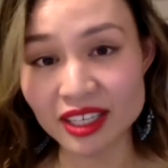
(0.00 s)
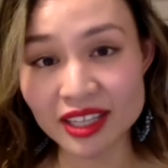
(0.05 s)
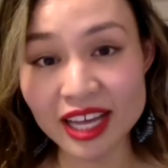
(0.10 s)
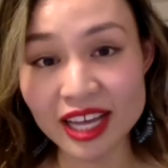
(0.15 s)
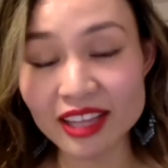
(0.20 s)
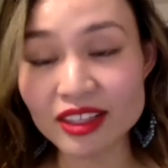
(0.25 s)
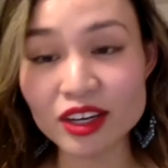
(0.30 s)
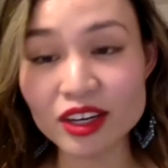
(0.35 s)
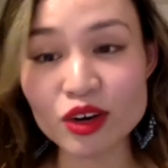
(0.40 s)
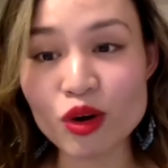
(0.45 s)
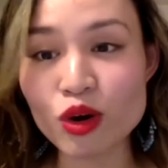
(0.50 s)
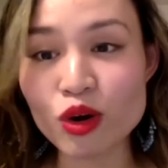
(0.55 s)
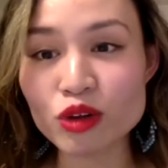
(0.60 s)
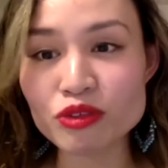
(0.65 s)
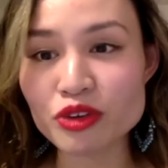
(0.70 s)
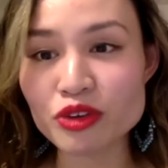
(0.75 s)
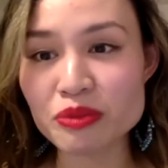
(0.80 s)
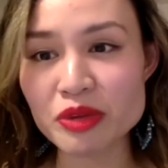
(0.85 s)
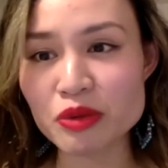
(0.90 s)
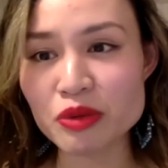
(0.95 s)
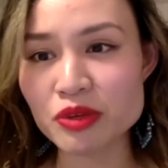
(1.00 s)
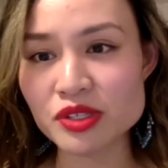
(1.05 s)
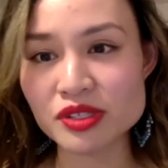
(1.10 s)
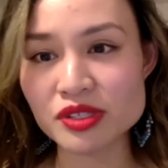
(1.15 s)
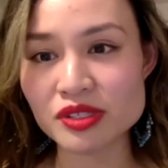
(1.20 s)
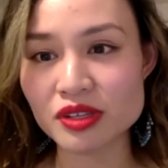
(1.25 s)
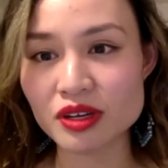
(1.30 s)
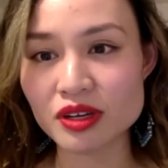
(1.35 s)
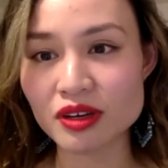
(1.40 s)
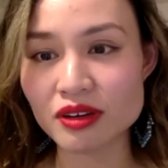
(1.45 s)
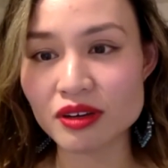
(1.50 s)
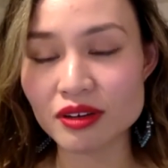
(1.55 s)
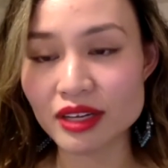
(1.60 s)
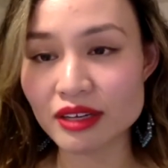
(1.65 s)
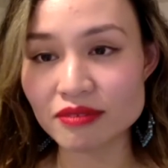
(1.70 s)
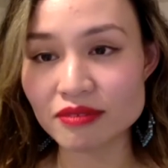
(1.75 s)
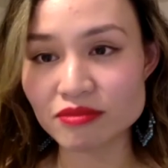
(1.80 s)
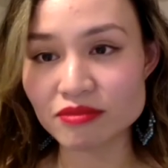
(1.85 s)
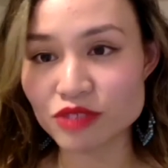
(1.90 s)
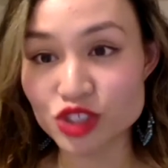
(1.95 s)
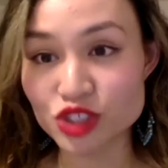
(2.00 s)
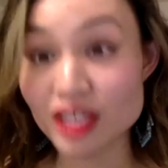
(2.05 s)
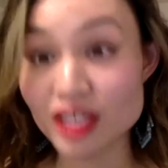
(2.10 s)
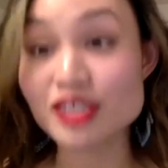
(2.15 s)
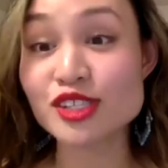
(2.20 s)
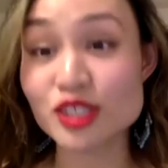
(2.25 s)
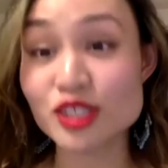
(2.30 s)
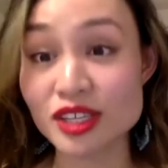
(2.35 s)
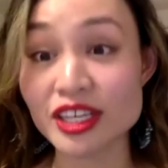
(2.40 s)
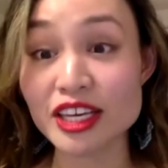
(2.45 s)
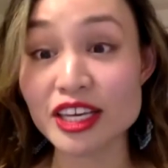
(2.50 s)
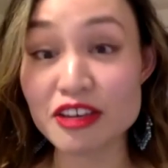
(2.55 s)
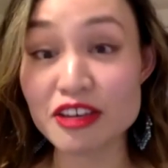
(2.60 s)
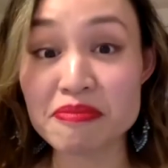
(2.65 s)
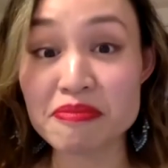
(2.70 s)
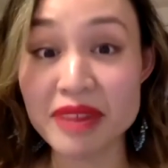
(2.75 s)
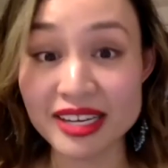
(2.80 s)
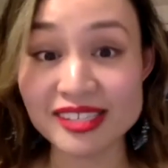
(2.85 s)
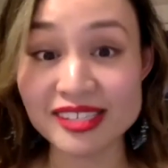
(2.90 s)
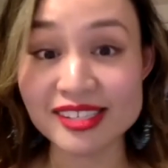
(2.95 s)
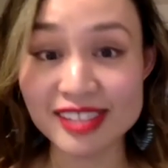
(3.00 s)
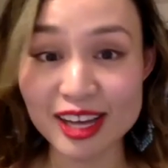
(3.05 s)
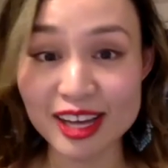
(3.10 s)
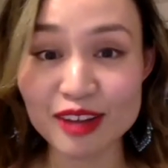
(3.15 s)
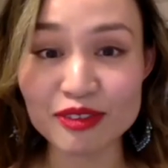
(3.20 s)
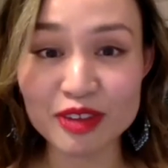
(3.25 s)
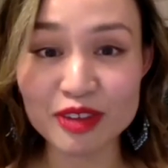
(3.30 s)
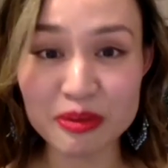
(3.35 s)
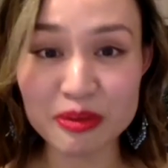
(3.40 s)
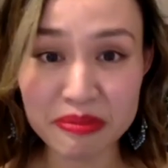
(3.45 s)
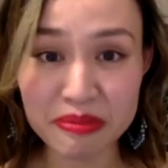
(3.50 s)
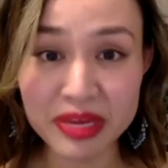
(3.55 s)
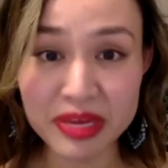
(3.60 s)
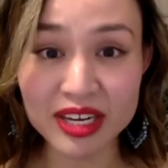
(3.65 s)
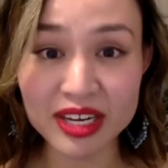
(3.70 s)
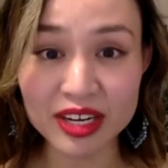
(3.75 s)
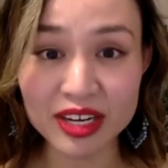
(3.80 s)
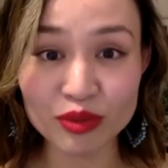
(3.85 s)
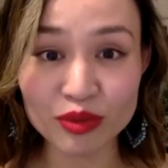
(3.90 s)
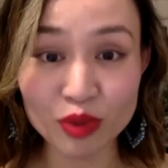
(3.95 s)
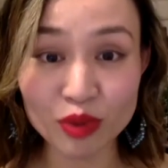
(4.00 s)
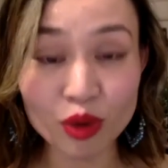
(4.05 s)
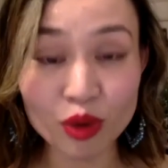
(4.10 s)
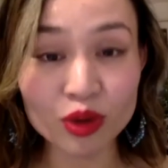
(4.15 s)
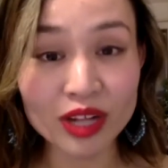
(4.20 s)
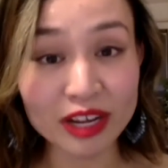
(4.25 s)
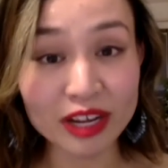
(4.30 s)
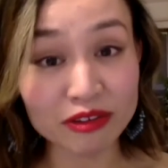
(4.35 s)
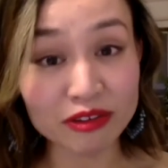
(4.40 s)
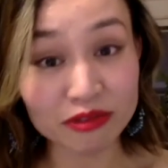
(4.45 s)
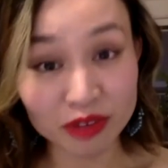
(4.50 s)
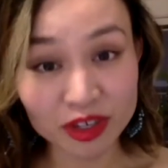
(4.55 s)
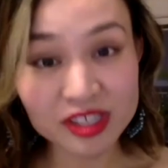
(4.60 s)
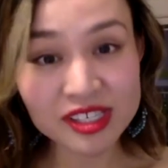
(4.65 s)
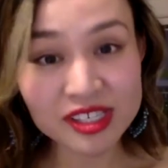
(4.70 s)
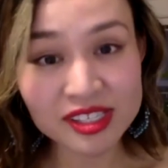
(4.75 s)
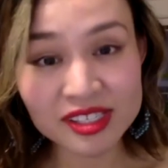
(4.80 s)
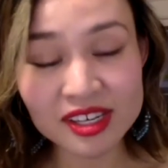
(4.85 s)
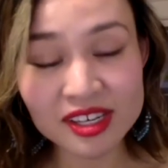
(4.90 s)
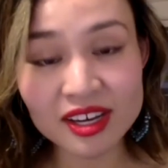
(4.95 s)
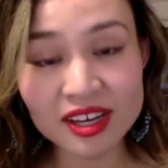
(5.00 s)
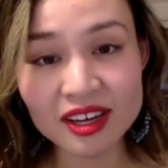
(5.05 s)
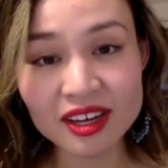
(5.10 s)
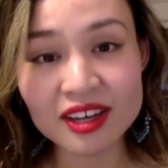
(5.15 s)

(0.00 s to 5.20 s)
Like the goal for me was just to give myself a meaty role at first.